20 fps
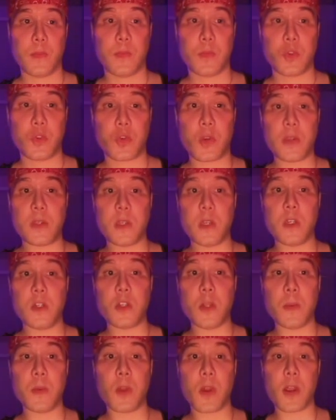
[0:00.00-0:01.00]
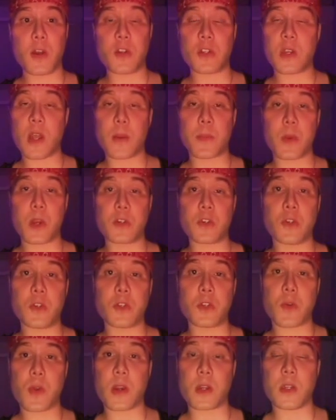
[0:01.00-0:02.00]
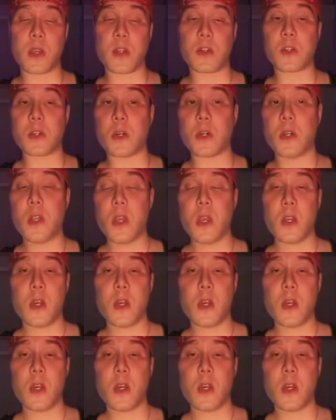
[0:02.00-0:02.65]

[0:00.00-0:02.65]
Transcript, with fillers: Choice C, tubular hydrostatic pressure is the correct answer.